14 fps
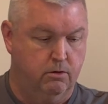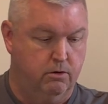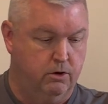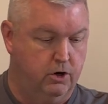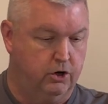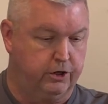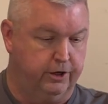
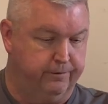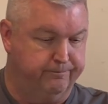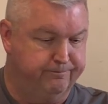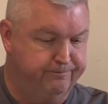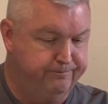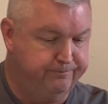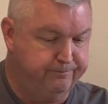Okay,
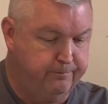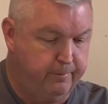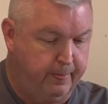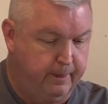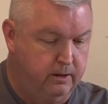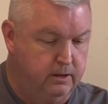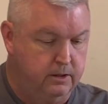
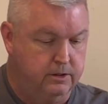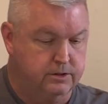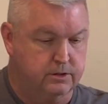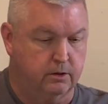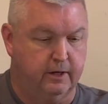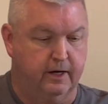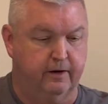
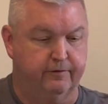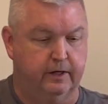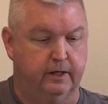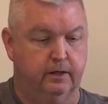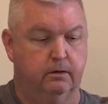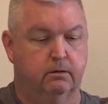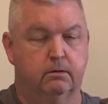so I have
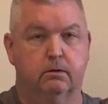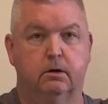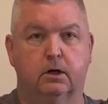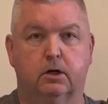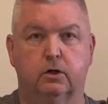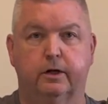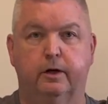a
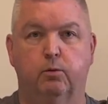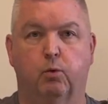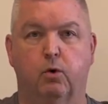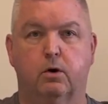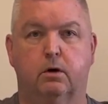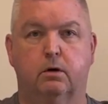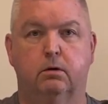clean
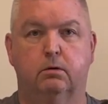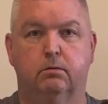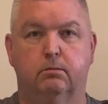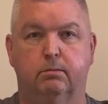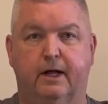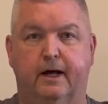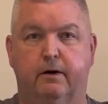water
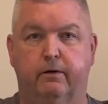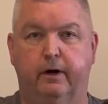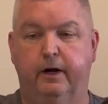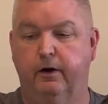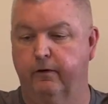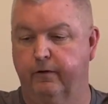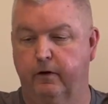bladder
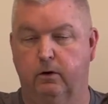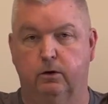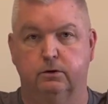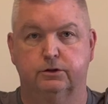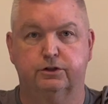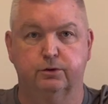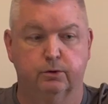here that
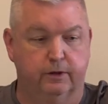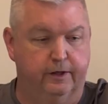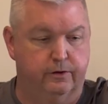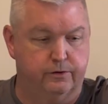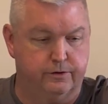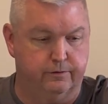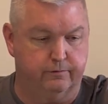holds 2
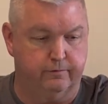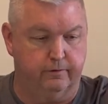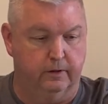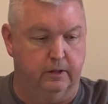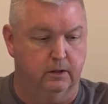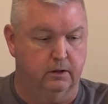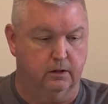liters
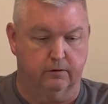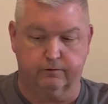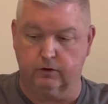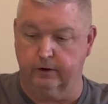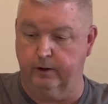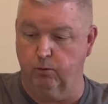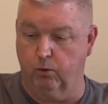of
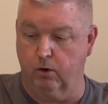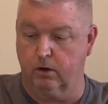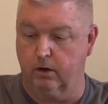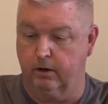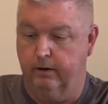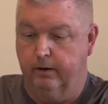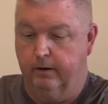clean
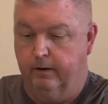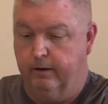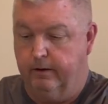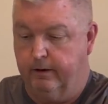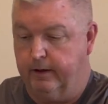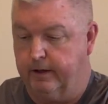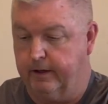water.
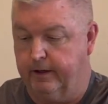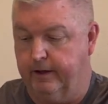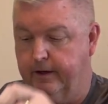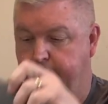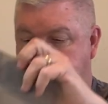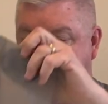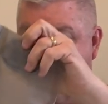And I
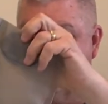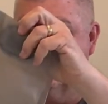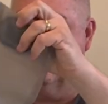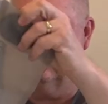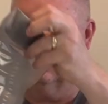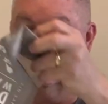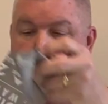have
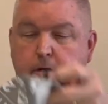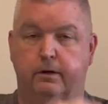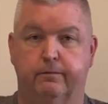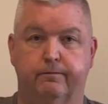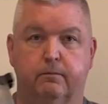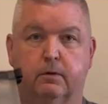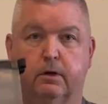
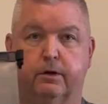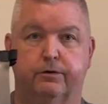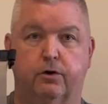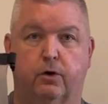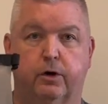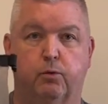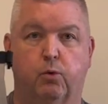a
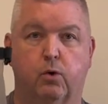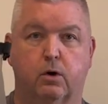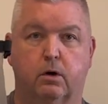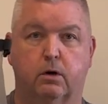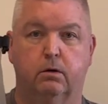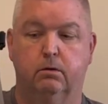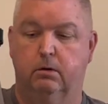dirty
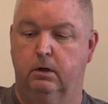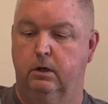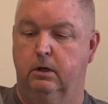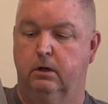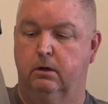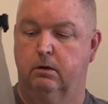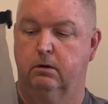water
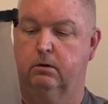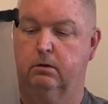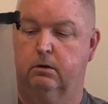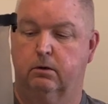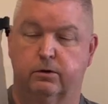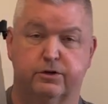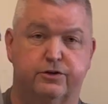
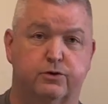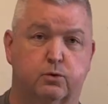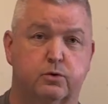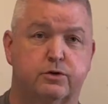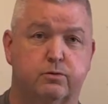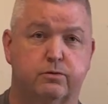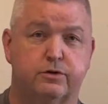or
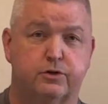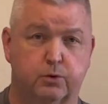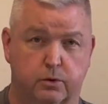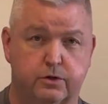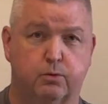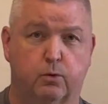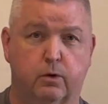
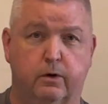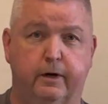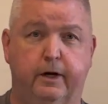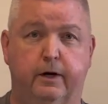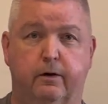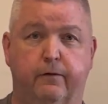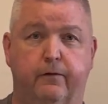source water
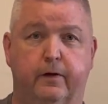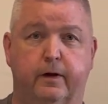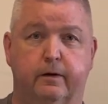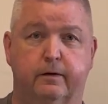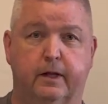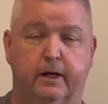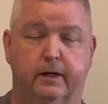here
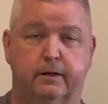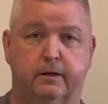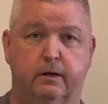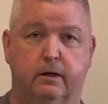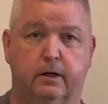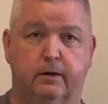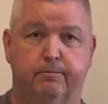
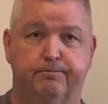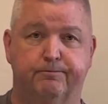that